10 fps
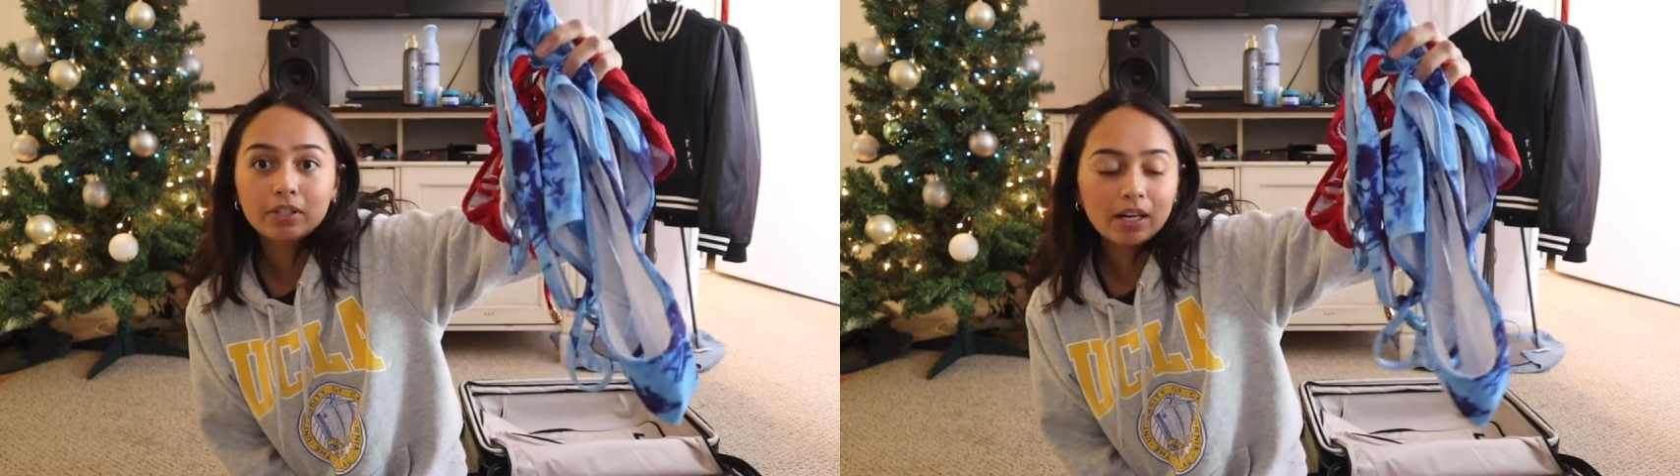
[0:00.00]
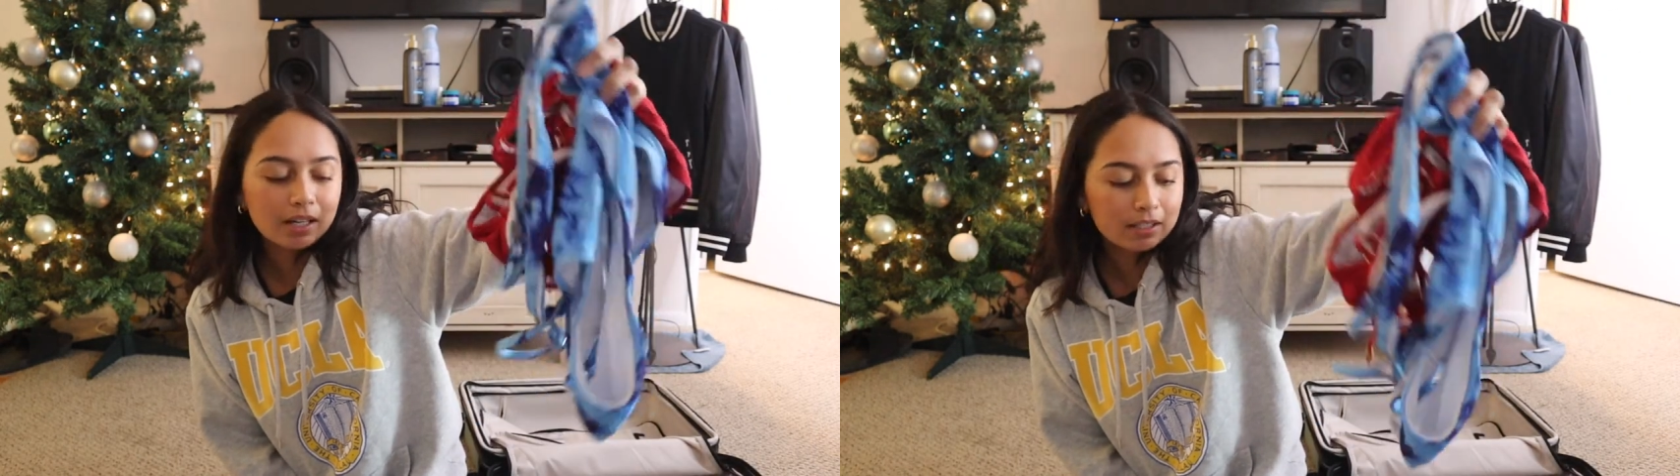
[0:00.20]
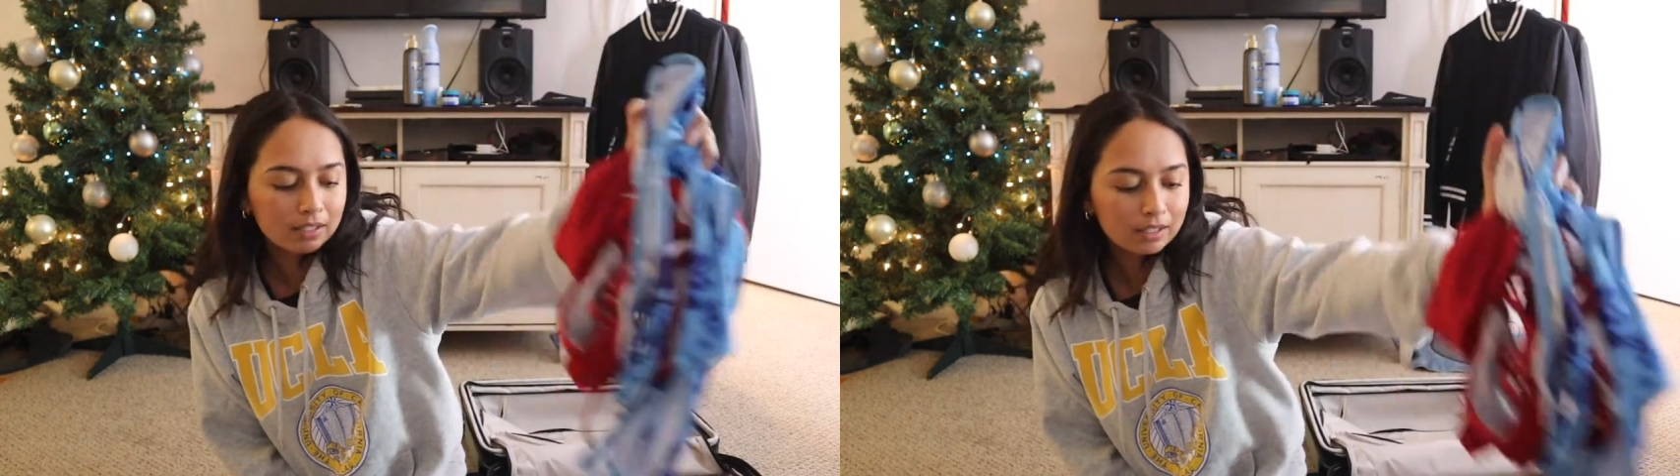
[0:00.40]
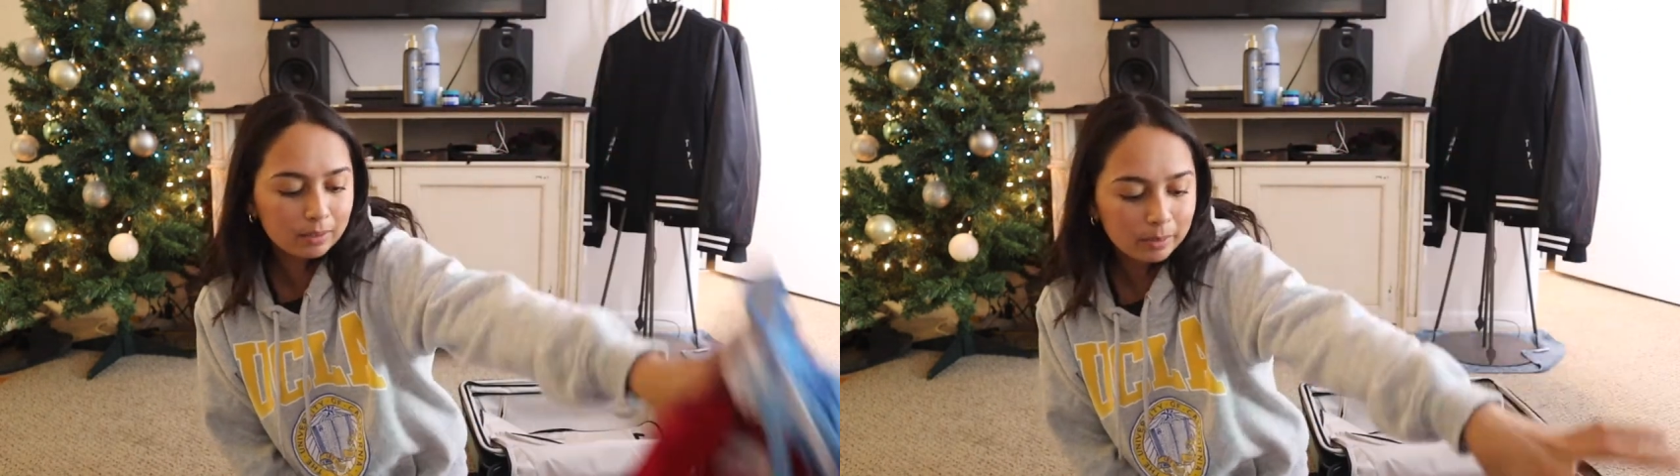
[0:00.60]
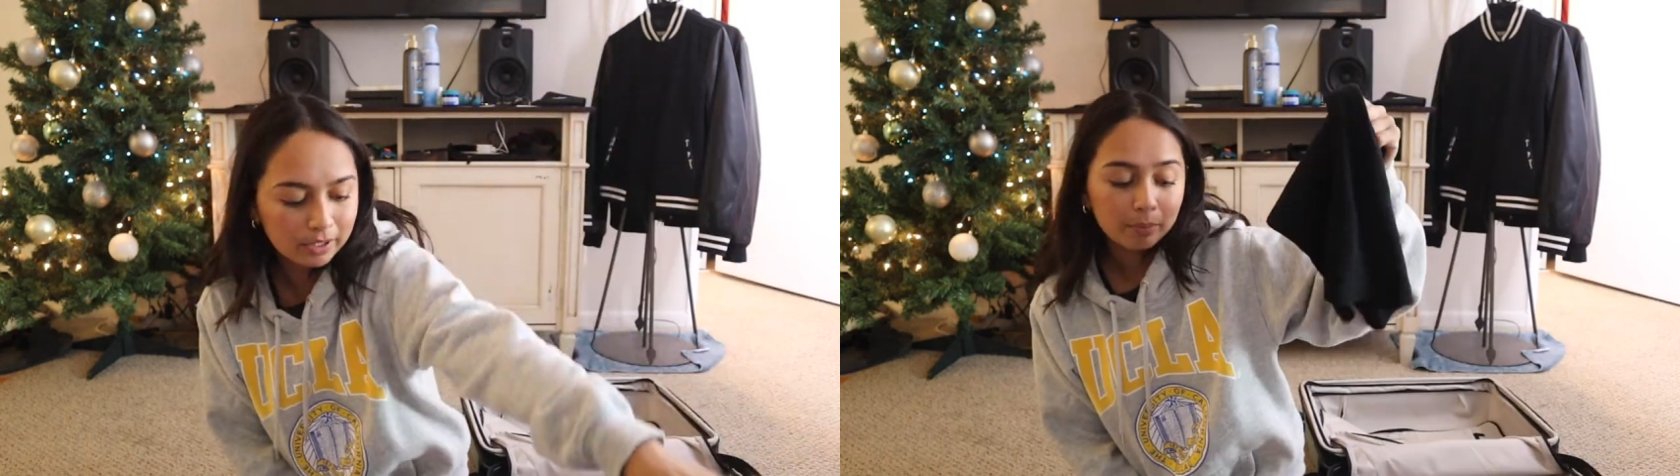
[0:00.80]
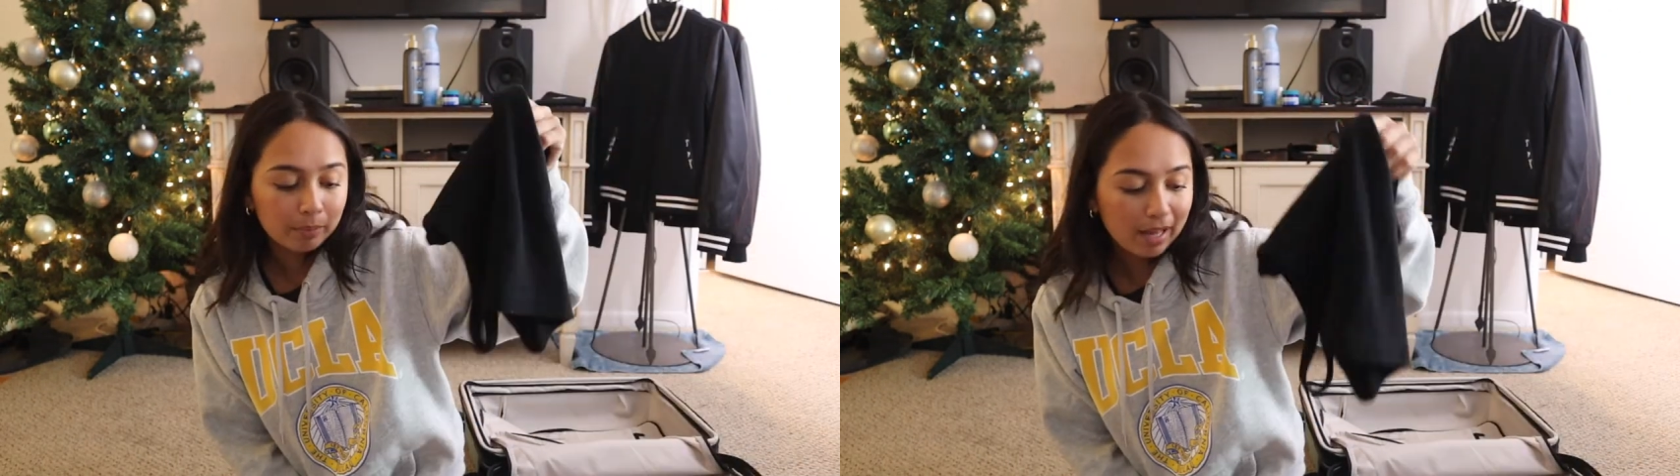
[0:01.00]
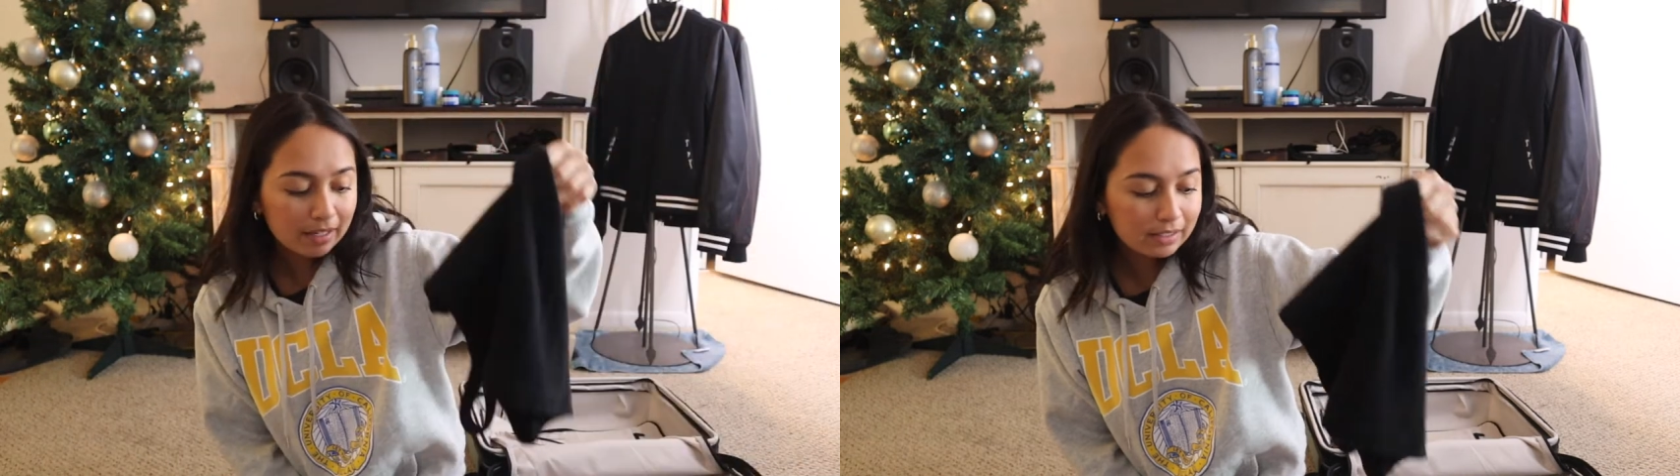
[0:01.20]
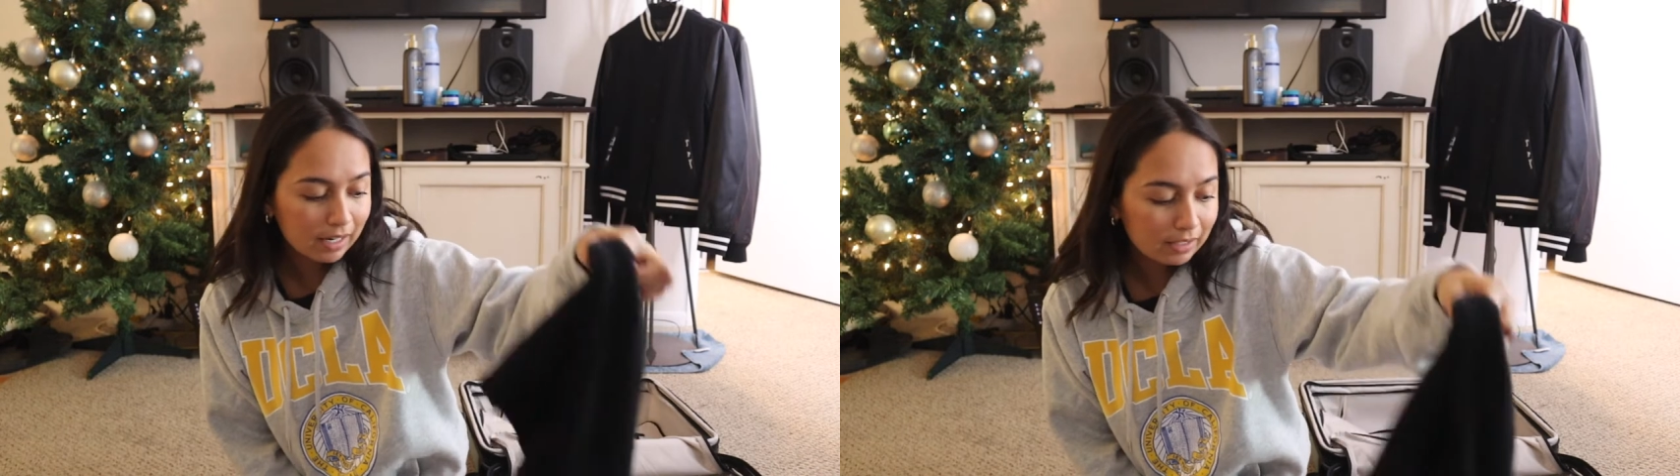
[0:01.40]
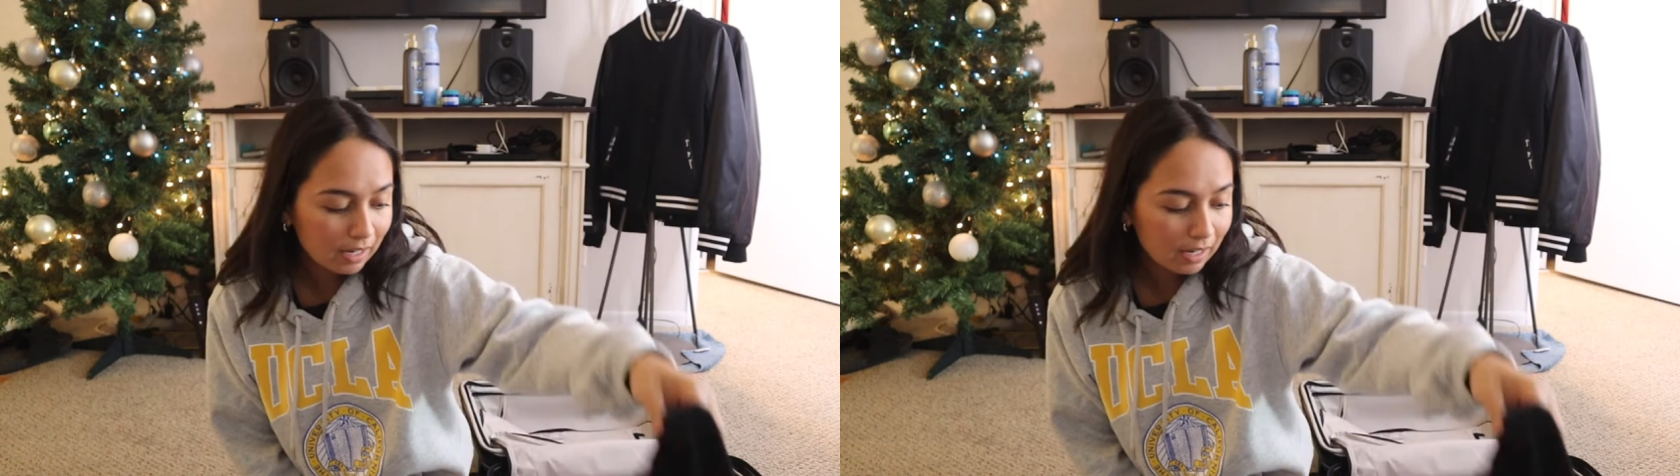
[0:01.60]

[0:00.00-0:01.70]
the hot tub, black tank